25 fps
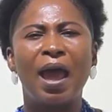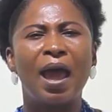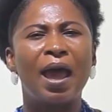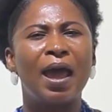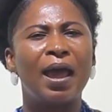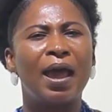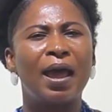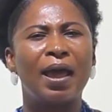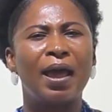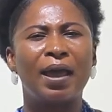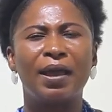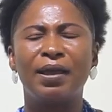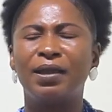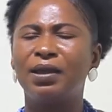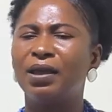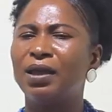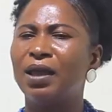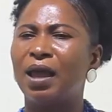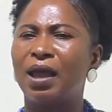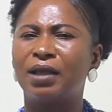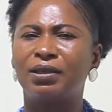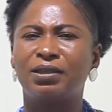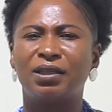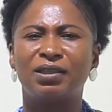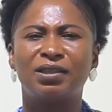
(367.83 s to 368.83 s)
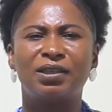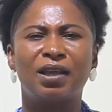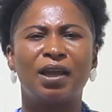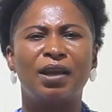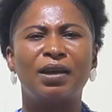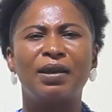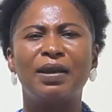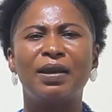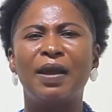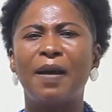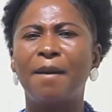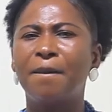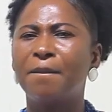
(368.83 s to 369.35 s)
a just a
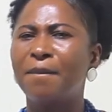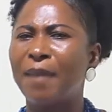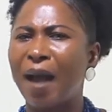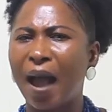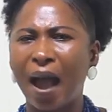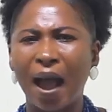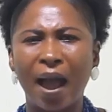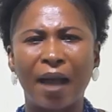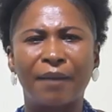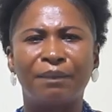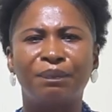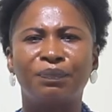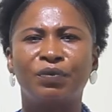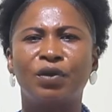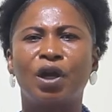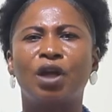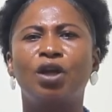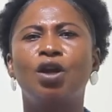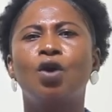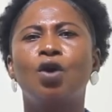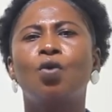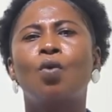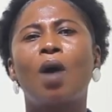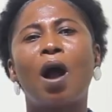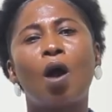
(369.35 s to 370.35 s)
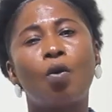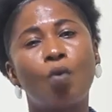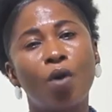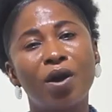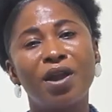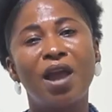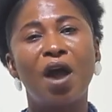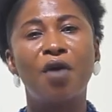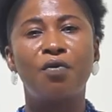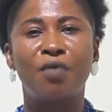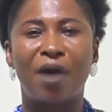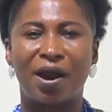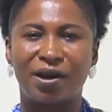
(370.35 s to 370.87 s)
near ma, Yadequa
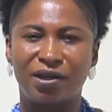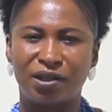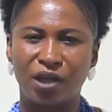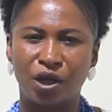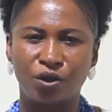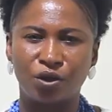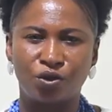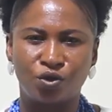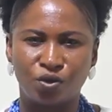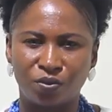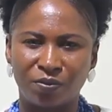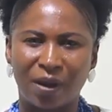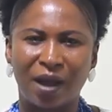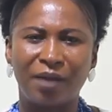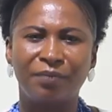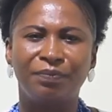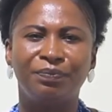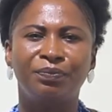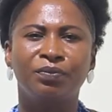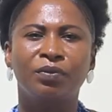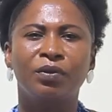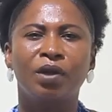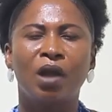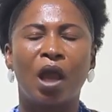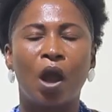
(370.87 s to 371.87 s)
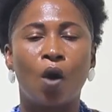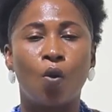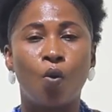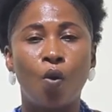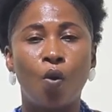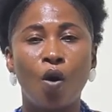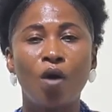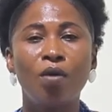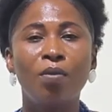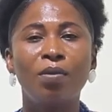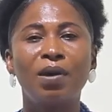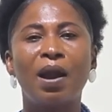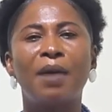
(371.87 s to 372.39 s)
Coyera, dear Juma. A
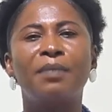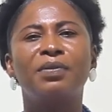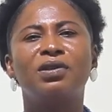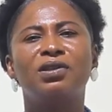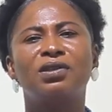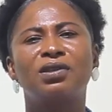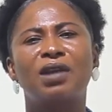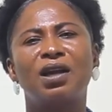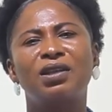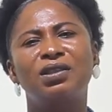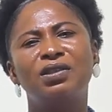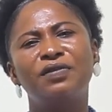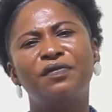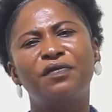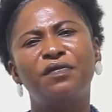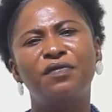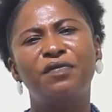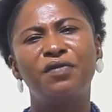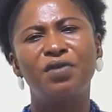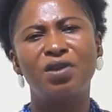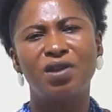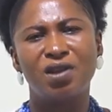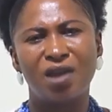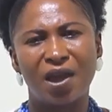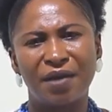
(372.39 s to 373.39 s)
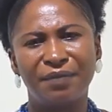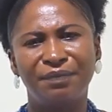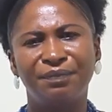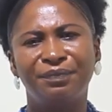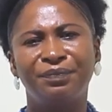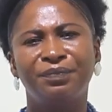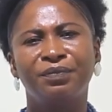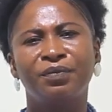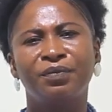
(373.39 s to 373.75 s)
Honum and started 3 years.